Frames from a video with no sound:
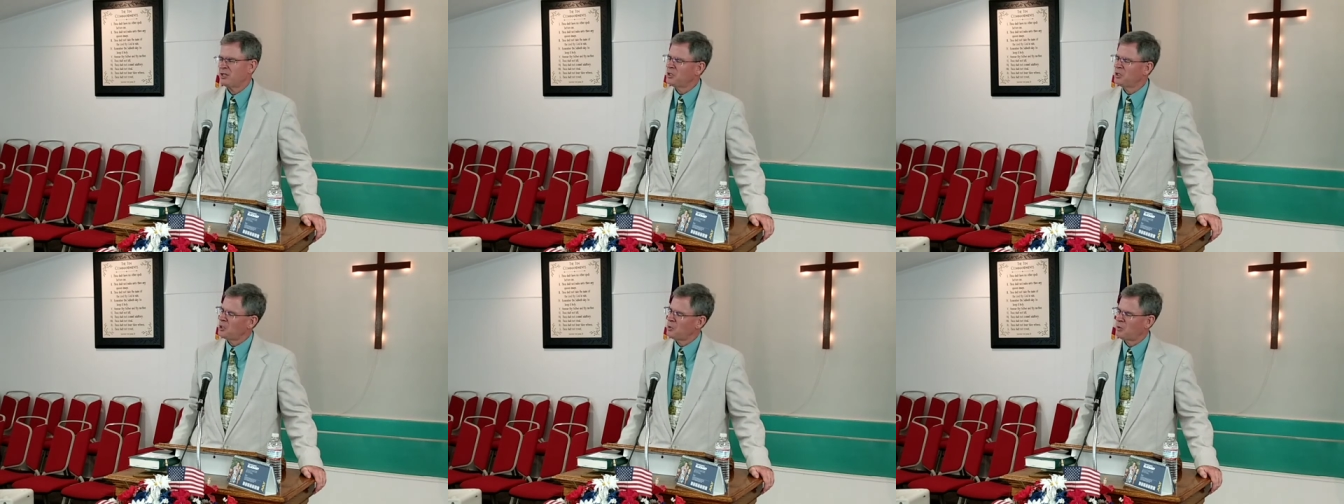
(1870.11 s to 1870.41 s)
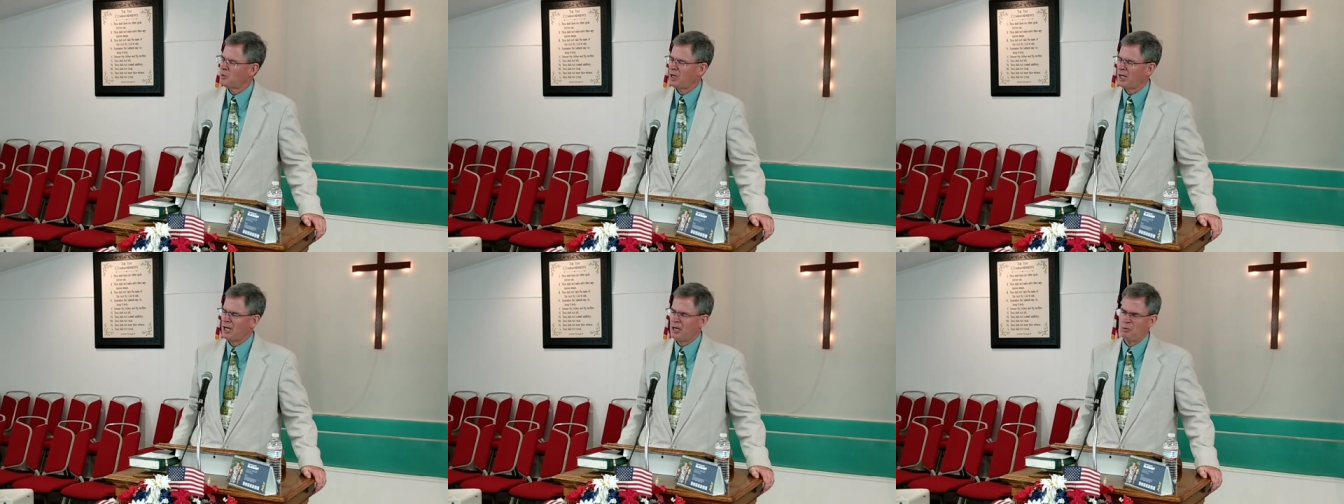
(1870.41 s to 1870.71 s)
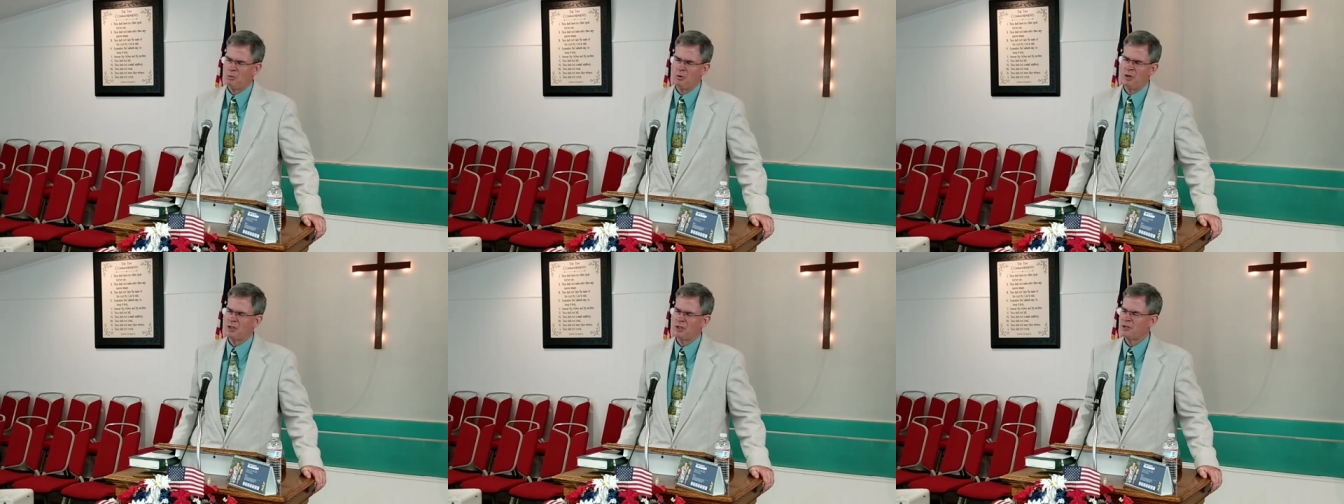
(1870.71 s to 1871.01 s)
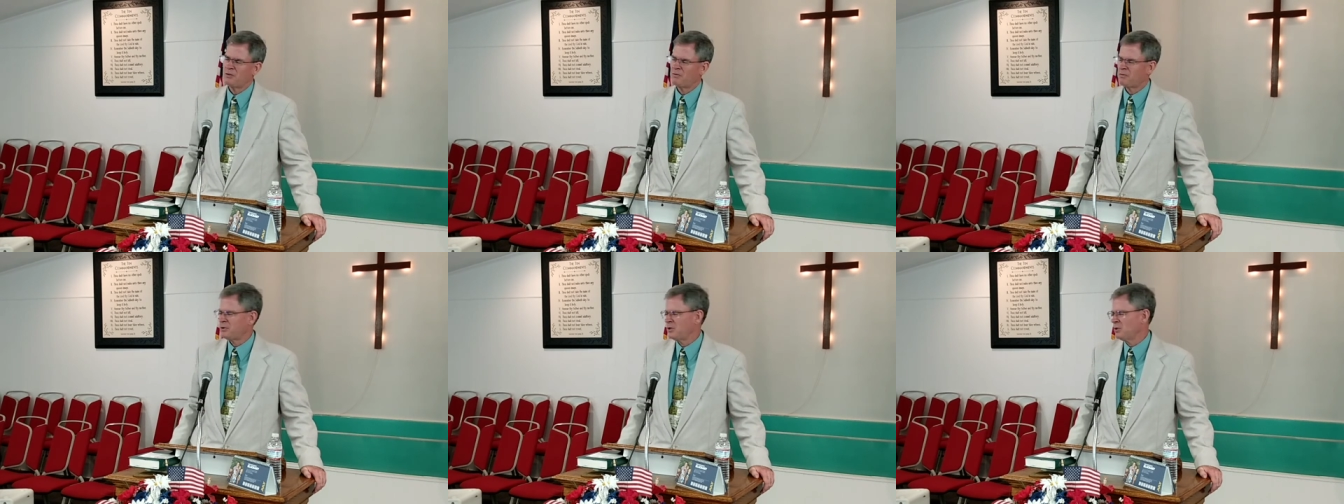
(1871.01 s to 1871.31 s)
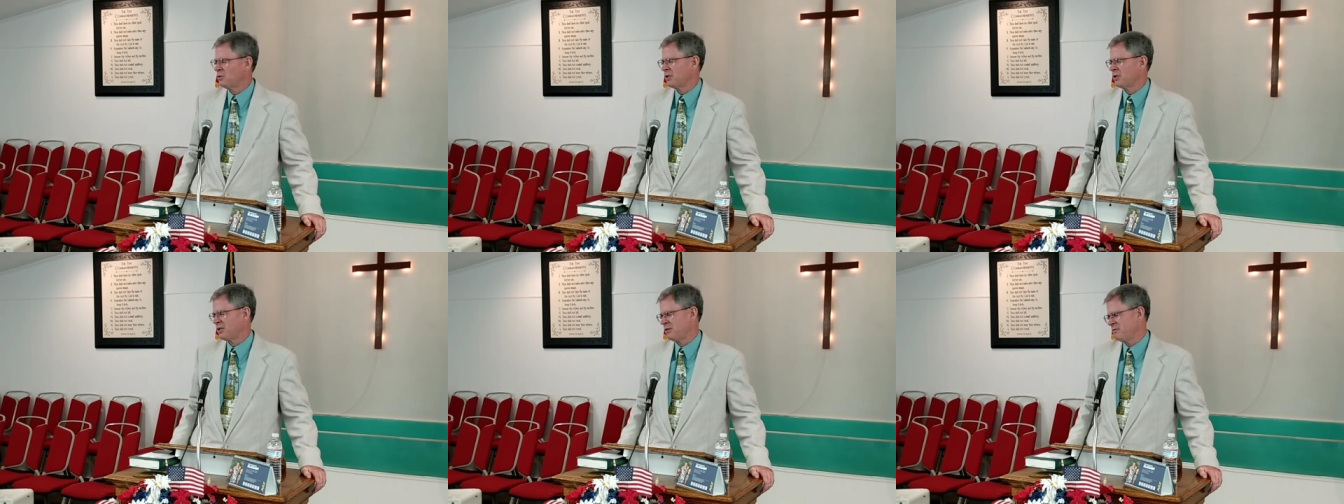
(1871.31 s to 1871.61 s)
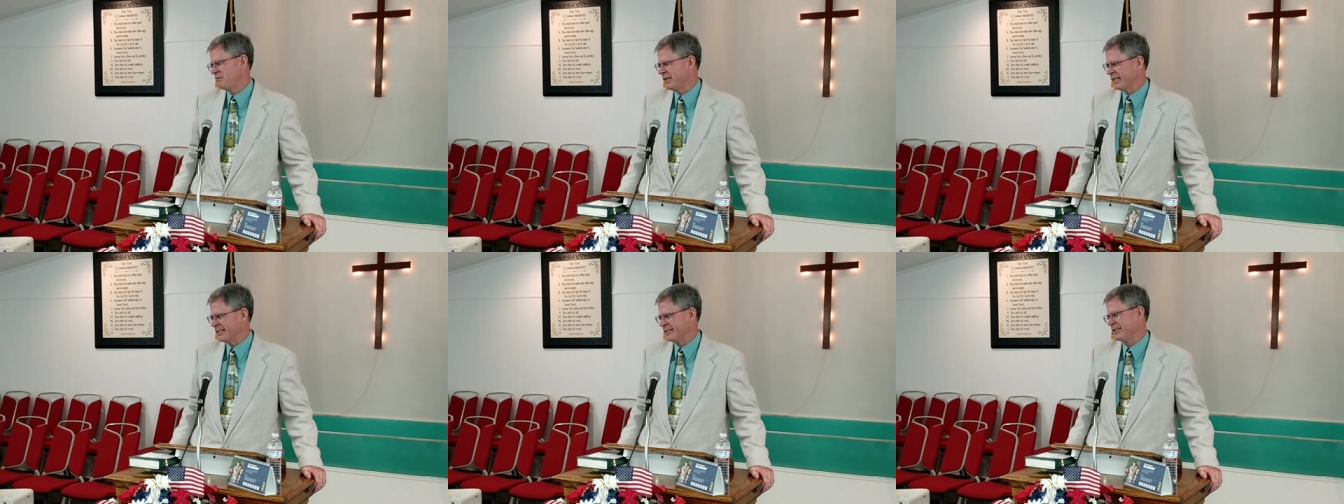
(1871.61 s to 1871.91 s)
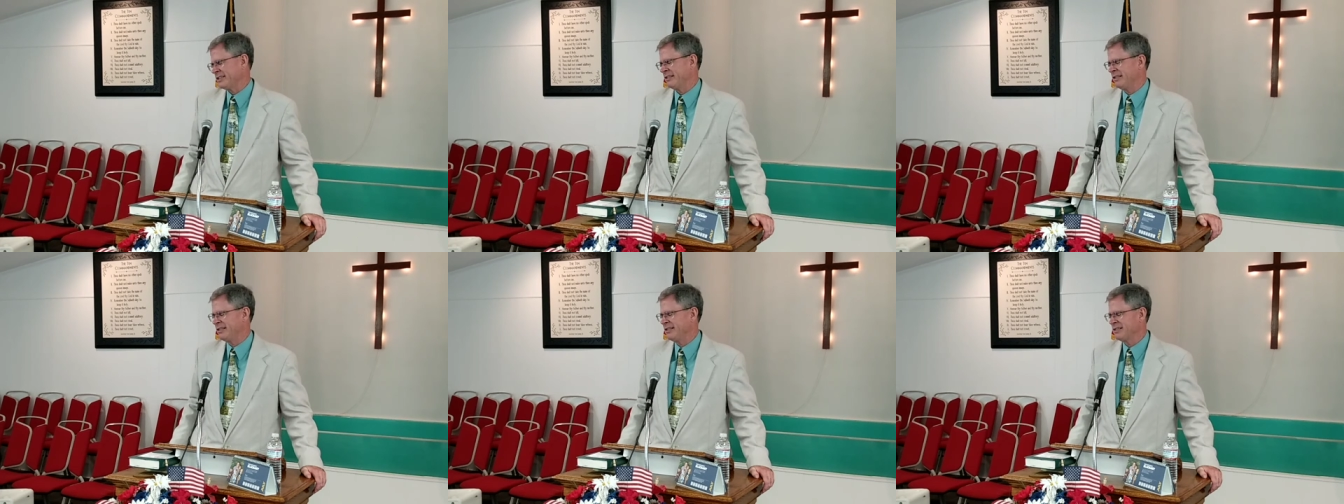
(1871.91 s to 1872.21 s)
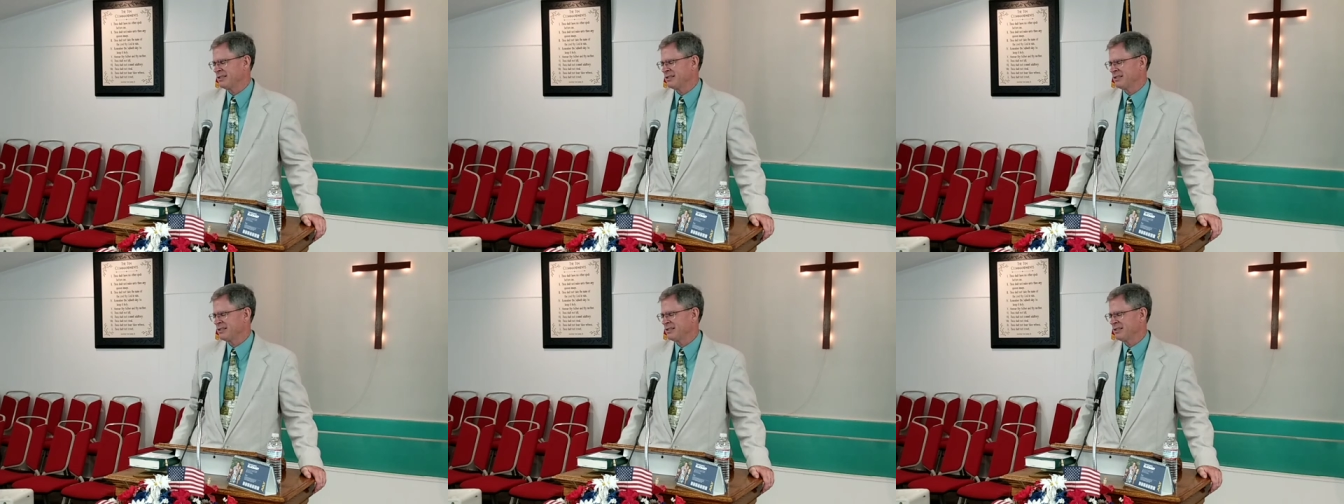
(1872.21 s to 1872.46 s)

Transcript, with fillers: you know what, I really feel convicted,